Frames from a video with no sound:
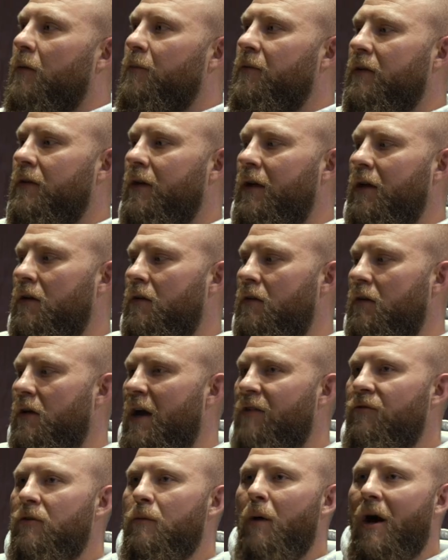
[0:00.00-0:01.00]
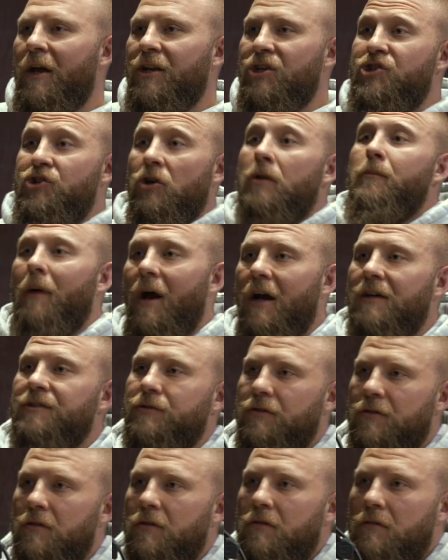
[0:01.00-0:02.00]
something that everybody should
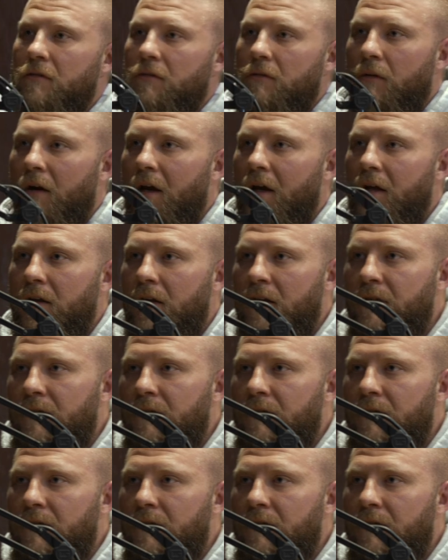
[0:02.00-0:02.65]
master, right?